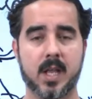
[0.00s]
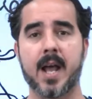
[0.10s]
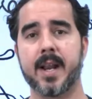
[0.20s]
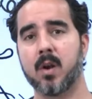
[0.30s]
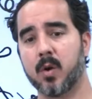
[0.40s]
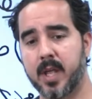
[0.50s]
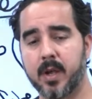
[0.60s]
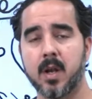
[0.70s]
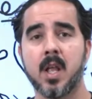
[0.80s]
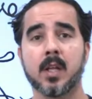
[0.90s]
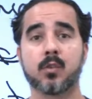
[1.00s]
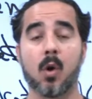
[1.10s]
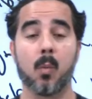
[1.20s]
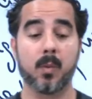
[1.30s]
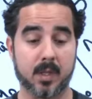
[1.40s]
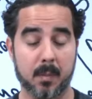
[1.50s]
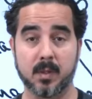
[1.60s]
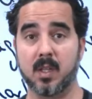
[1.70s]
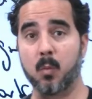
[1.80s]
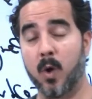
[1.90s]
Got it. Okay, good. So
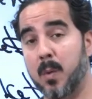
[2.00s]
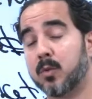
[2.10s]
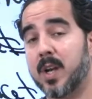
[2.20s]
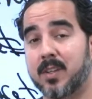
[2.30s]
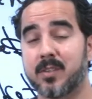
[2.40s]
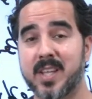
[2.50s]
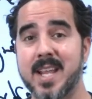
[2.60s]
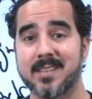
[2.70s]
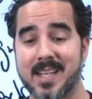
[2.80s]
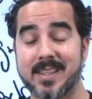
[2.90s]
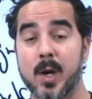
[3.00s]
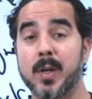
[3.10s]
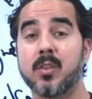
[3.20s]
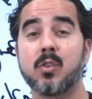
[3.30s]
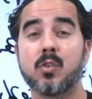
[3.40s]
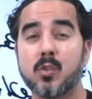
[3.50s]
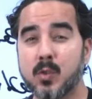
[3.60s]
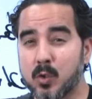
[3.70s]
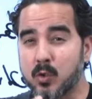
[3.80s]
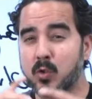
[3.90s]
what I was going to say is that there is
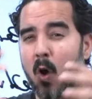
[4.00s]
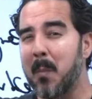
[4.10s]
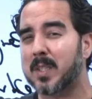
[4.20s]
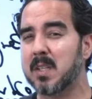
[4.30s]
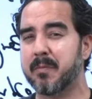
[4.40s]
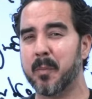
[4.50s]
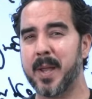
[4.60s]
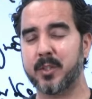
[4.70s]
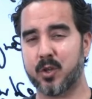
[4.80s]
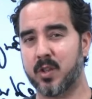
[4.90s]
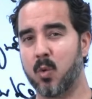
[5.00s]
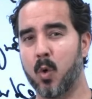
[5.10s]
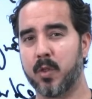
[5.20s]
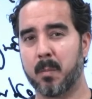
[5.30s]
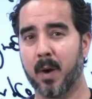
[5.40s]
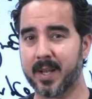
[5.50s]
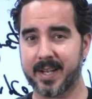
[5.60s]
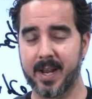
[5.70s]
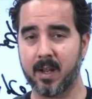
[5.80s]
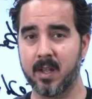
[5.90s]
so much information on the world of
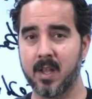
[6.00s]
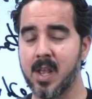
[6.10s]
marketing,